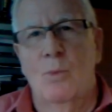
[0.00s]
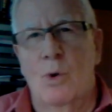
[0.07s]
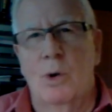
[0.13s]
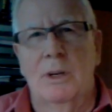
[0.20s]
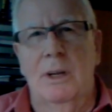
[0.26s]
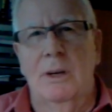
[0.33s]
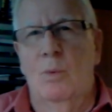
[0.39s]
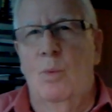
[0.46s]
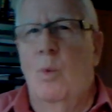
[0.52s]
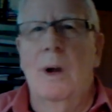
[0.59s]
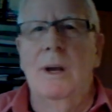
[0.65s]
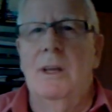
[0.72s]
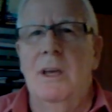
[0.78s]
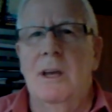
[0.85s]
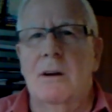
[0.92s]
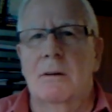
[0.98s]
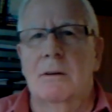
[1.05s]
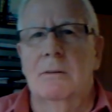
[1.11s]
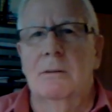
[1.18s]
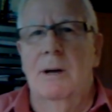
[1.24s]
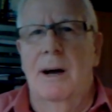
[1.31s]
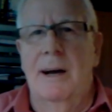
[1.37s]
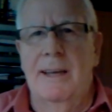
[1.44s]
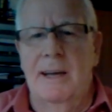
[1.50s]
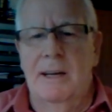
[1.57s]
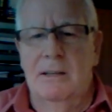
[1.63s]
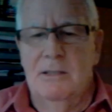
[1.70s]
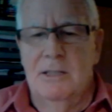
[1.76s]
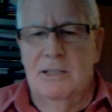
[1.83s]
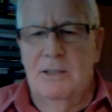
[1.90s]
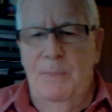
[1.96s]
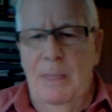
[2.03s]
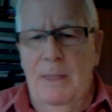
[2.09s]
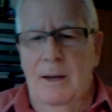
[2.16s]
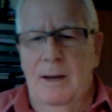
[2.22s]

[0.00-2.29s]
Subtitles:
more than 1 year hiatus,